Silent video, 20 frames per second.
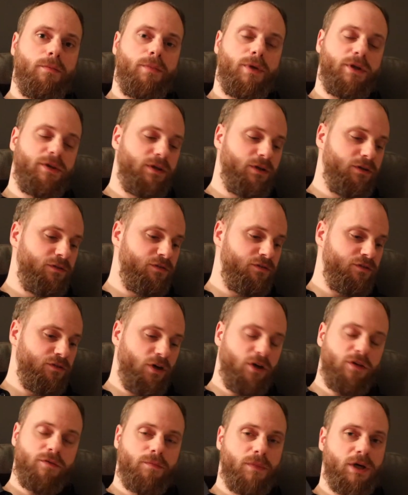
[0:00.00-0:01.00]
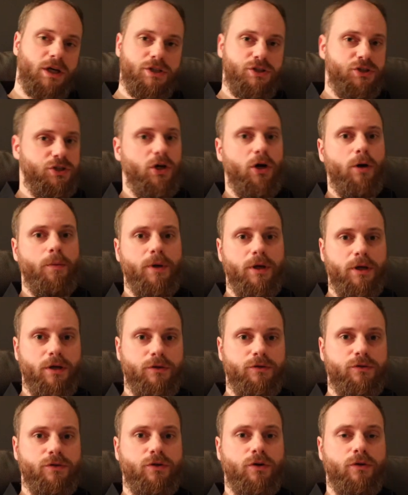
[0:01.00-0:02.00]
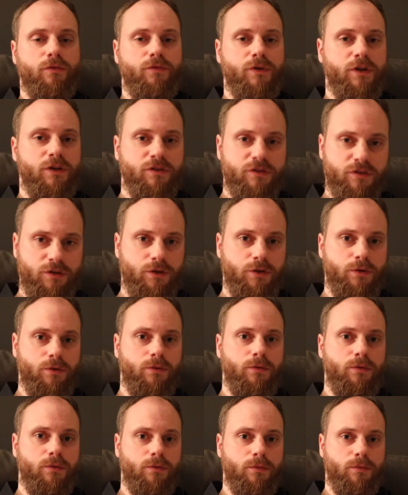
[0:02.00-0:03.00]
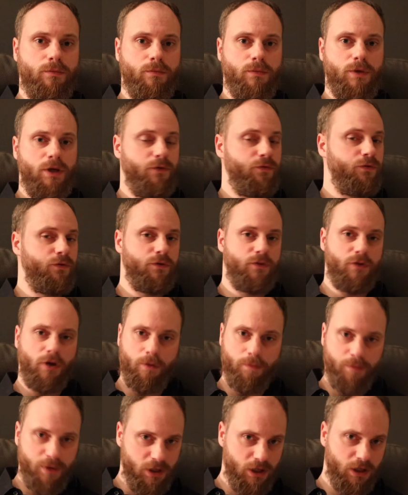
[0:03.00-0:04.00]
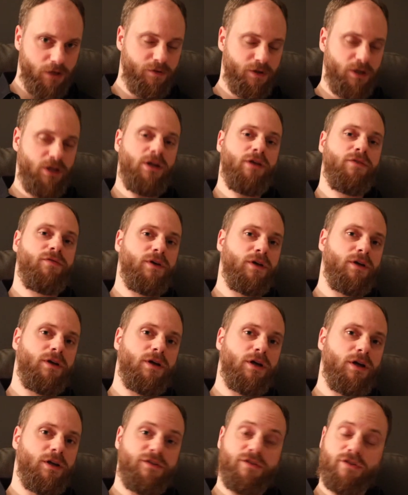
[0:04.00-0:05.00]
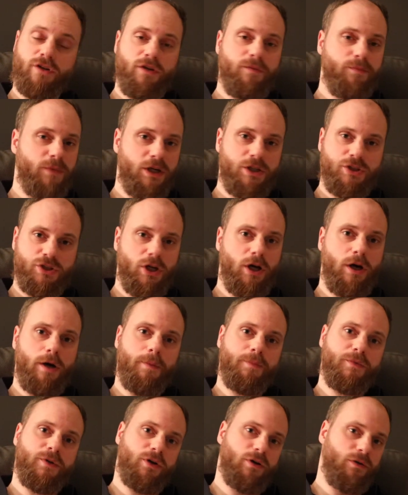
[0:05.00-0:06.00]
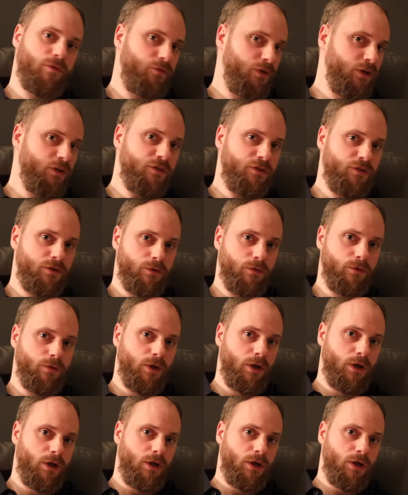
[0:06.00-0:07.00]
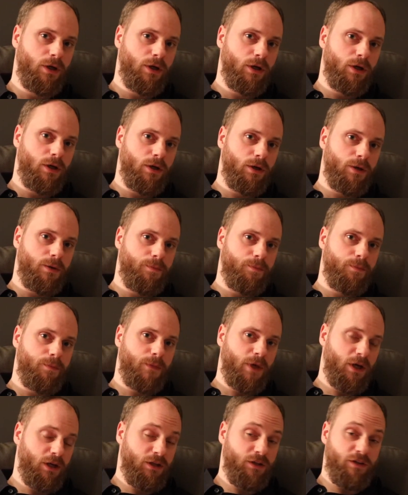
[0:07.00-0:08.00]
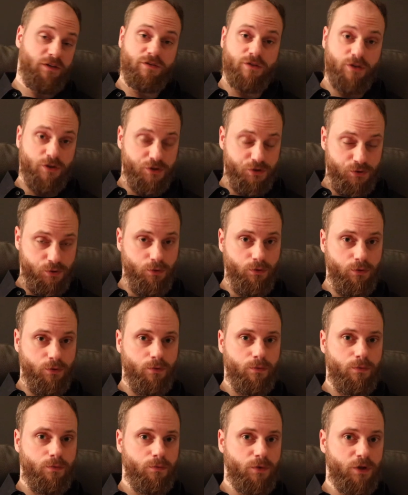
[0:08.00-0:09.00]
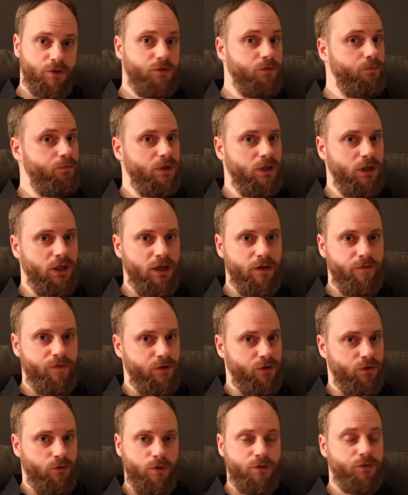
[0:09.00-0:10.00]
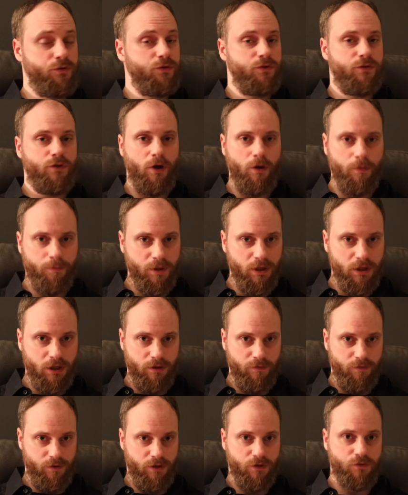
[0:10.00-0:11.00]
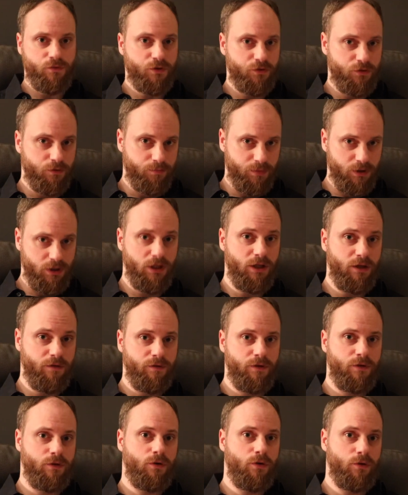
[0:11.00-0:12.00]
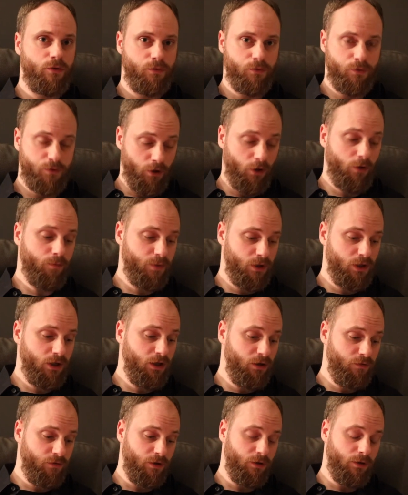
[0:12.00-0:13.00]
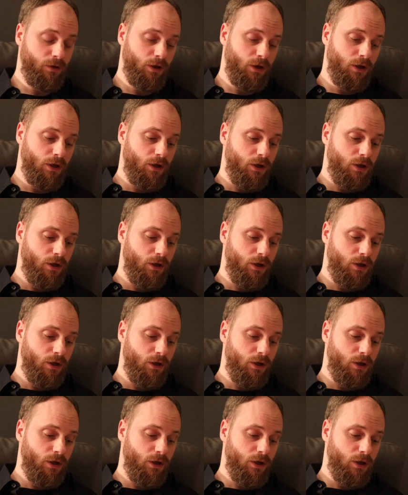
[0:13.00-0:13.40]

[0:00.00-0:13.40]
But it's not my job here to convince you if you don't believe in anything. It's not my job to convince you that it is not true. What you believe in or what you don't believe in is what you believe in or you don't believe in.